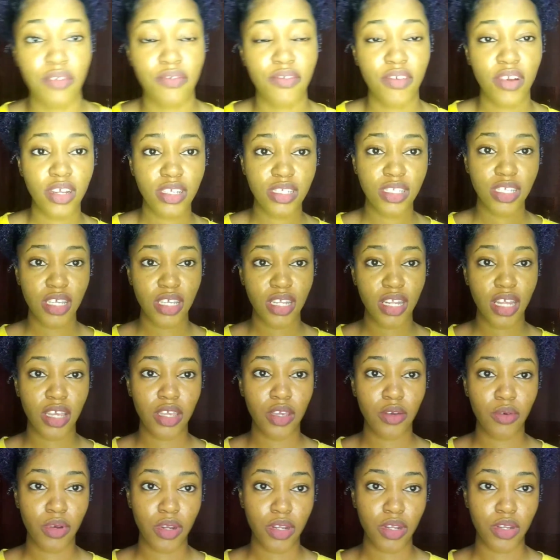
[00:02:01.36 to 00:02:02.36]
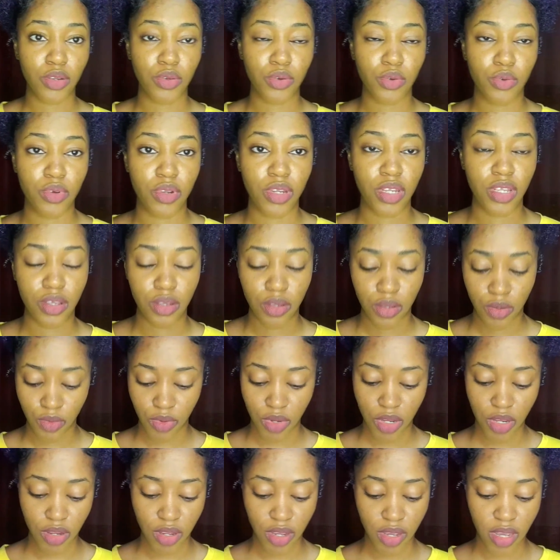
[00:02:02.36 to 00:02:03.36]
first thing that you want to do when
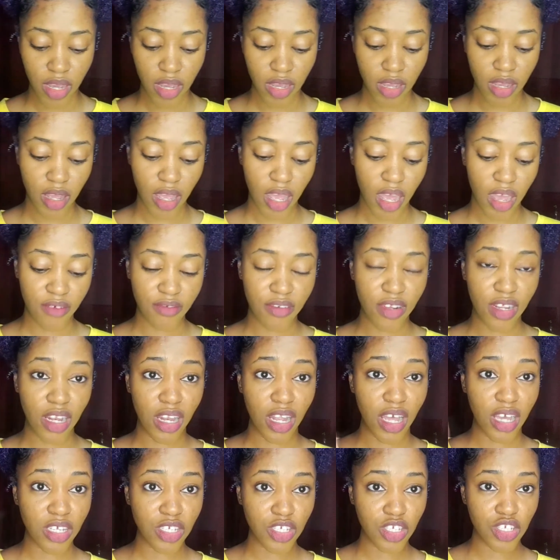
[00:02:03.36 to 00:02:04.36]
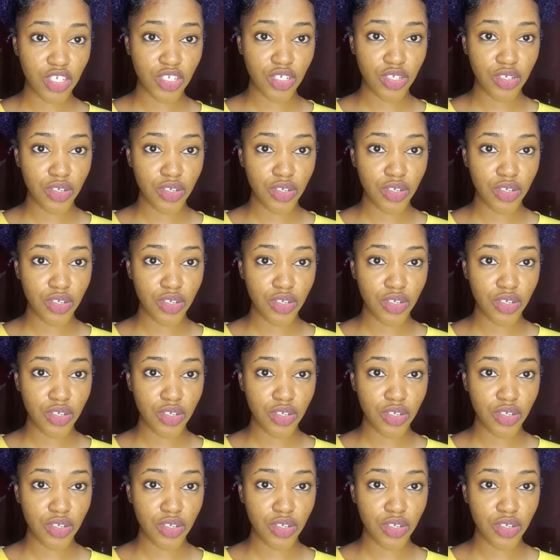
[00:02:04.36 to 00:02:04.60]
you have the lash,